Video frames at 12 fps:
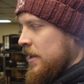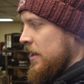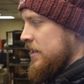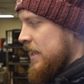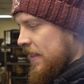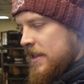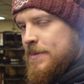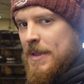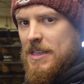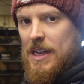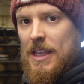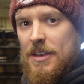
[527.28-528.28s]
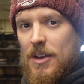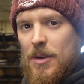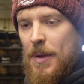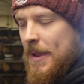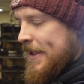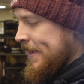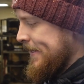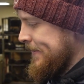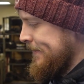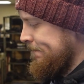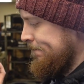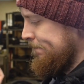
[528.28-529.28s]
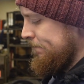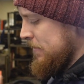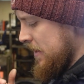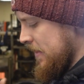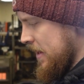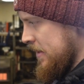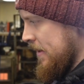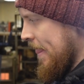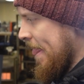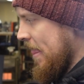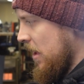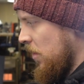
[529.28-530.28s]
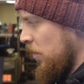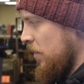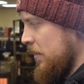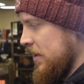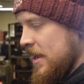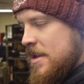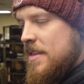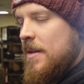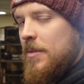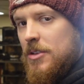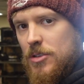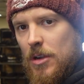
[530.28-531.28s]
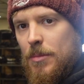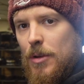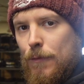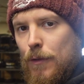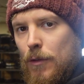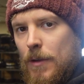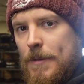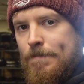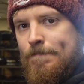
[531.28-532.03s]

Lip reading: let's get these bits cleaned up and then all welded in, and then we can start putting the floor in.